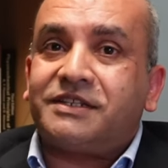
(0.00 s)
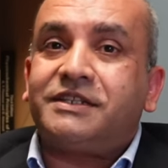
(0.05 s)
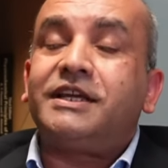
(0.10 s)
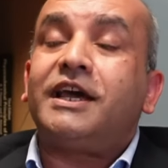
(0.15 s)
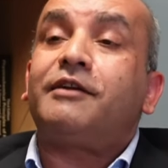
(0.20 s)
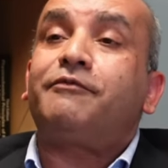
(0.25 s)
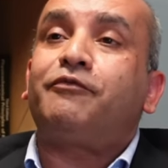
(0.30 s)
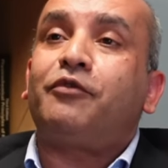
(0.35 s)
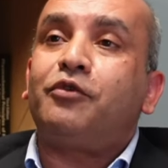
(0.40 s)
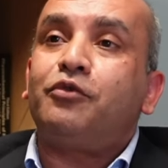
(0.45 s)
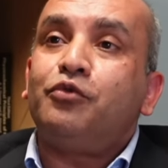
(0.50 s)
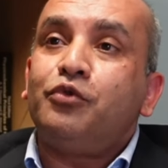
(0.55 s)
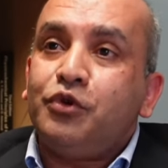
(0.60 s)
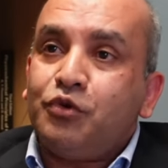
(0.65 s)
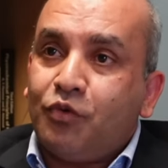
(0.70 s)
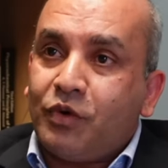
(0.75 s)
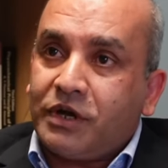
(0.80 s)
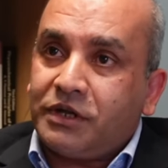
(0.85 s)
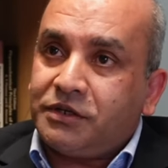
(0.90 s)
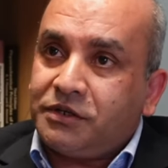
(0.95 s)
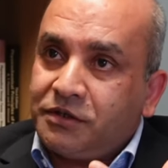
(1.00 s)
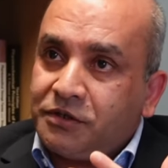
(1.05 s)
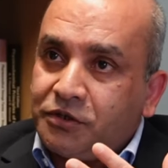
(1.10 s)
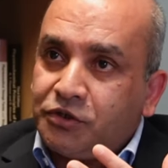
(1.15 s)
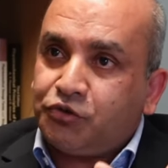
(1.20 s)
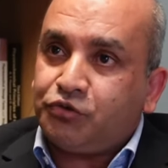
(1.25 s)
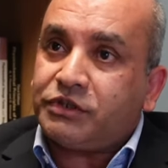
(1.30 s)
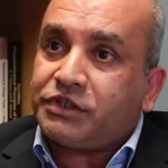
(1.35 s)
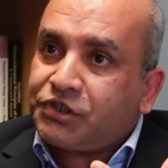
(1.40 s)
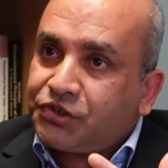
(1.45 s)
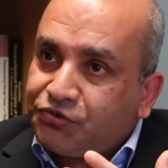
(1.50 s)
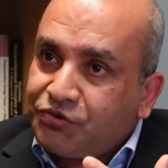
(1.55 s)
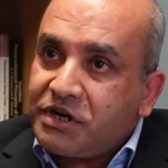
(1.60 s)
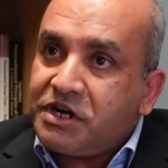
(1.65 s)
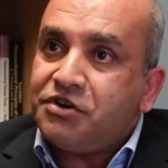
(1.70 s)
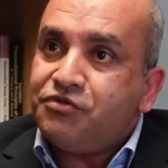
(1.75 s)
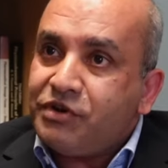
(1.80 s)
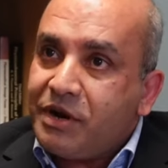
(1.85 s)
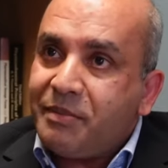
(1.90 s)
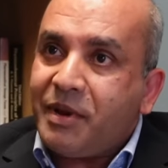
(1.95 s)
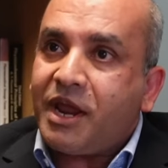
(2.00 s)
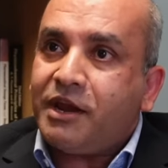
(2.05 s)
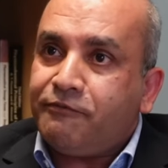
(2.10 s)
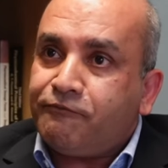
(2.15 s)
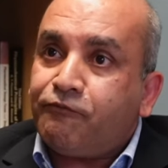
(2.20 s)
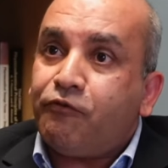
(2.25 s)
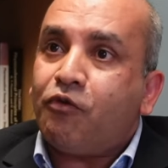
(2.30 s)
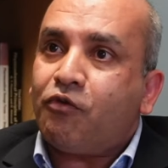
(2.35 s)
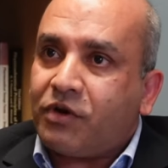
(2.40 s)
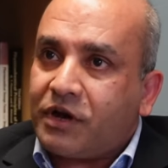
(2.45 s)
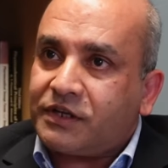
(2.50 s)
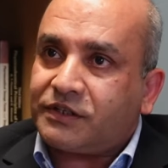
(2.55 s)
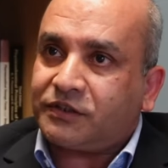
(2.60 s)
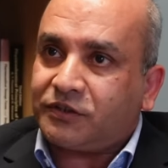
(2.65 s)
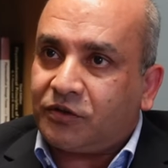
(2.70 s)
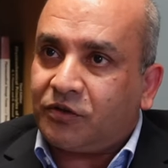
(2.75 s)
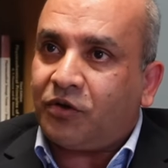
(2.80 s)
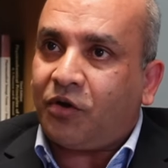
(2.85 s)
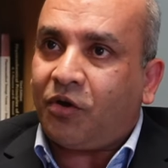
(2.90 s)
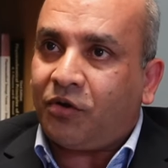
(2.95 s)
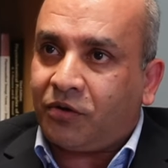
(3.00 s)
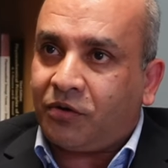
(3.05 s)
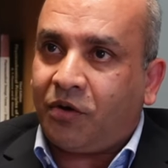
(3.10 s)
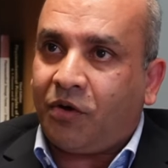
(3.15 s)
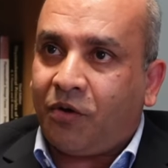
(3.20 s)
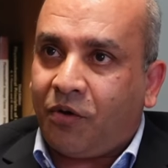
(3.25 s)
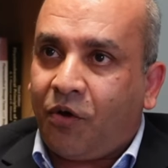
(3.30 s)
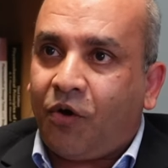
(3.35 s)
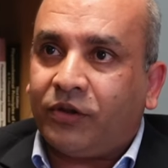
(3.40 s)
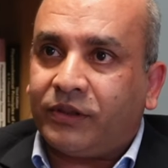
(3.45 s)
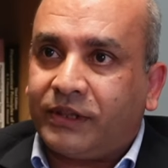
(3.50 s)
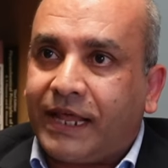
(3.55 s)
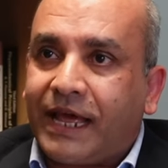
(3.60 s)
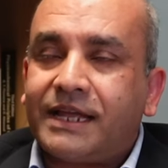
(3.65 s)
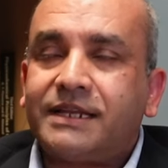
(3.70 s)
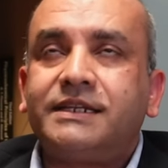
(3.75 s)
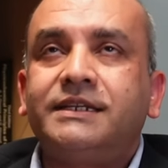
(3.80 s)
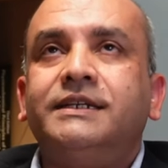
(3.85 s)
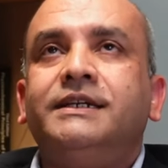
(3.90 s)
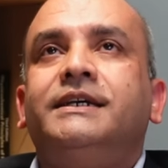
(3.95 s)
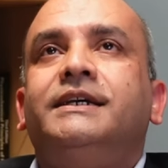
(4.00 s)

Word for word: Yeah. Therefore, we want to still remain focused on, on, on that.